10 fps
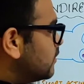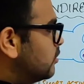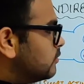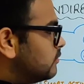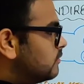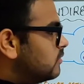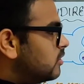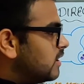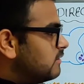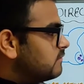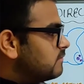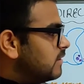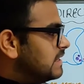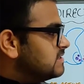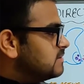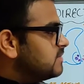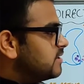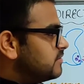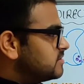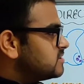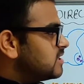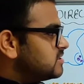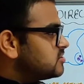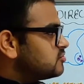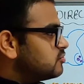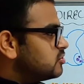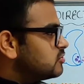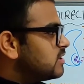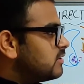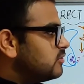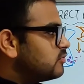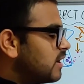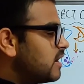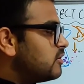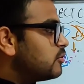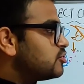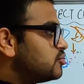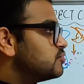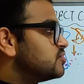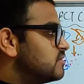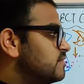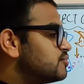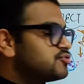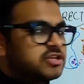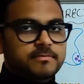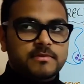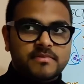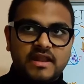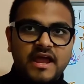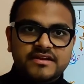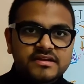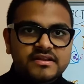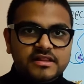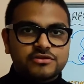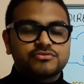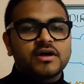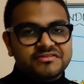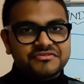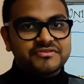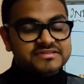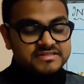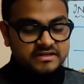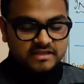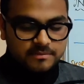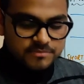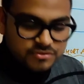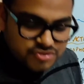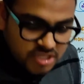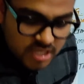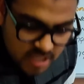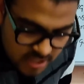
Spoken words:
Alzheimer's disease. I just told you that you cannot use the physiostigmine, but I didn't tell you the other drugs that can be used.